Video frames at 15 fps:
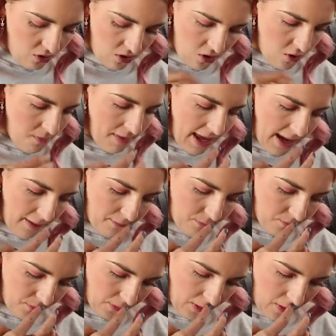Oh
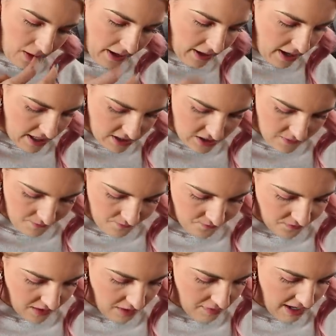man. All right, guys,
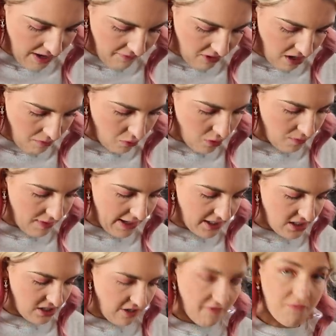I'm gonna have a couple more
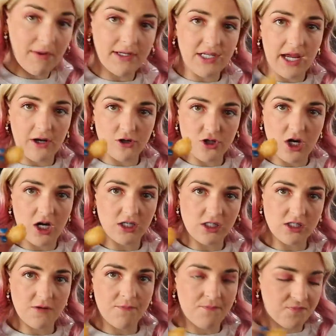bites of my tater
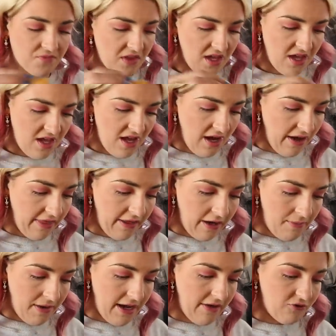tots, and then
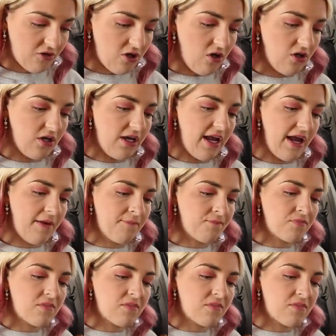I might have to call it a day.